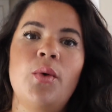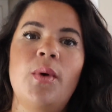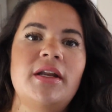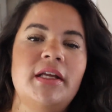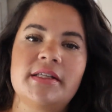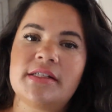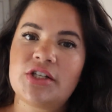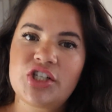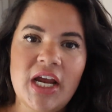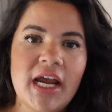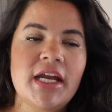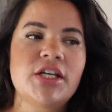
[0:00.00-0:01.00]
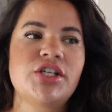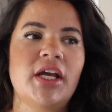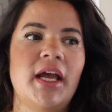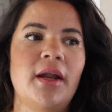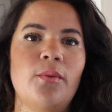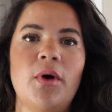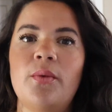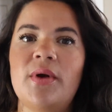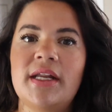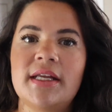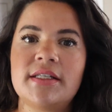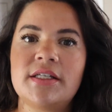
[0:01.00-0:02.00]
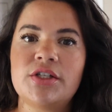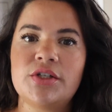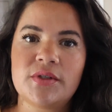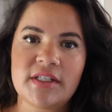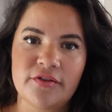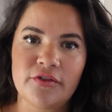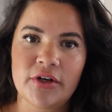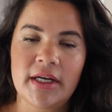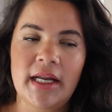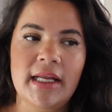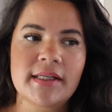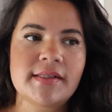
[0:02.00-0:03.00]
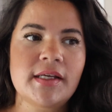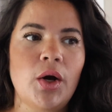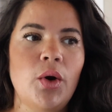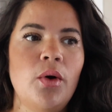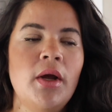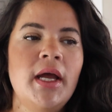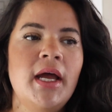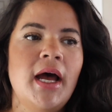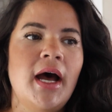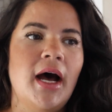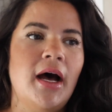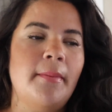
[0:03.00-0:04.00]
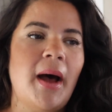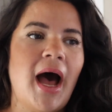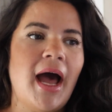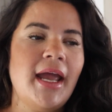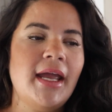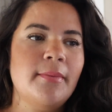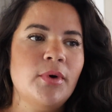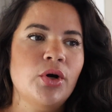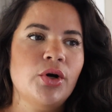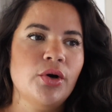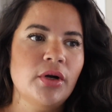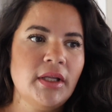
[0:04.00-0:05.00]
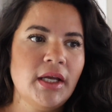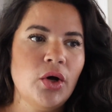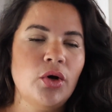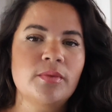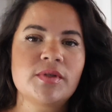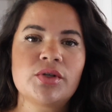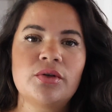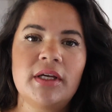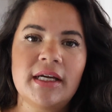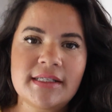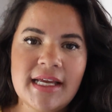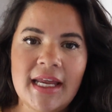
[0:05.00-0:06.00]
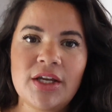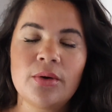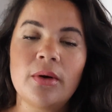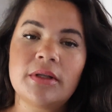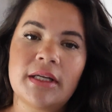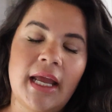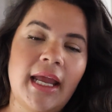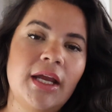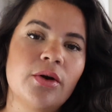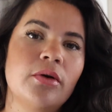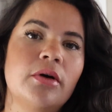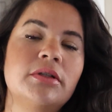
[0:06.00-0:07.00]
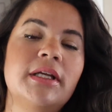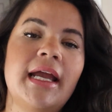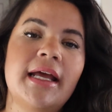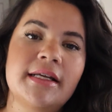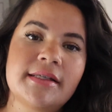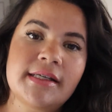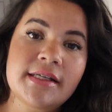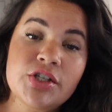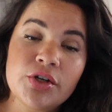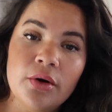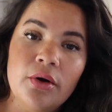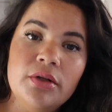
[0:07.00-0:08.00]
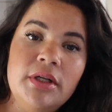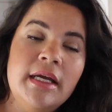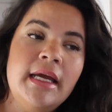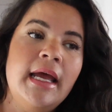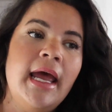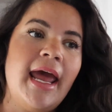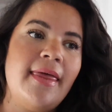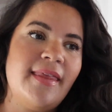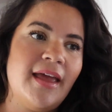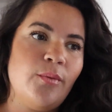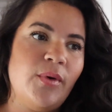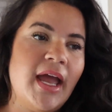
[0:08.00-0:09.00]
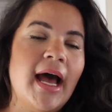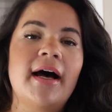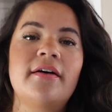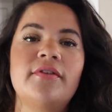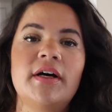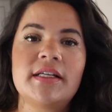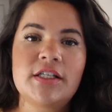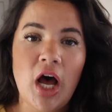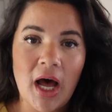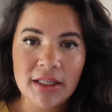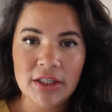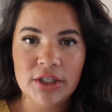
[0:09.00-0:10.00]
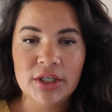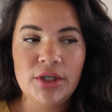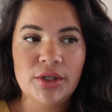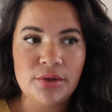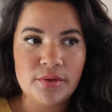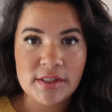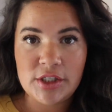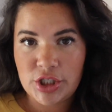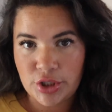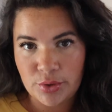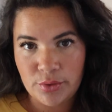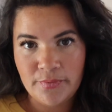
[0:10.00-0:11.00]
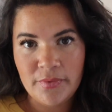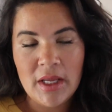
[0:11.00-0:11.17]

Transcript: what needs to change and what we need to do different. And so um, I am currently homeschooling a ten-year-old, an eight-year-old, and a six-year-old, and then we have a toddler who's two,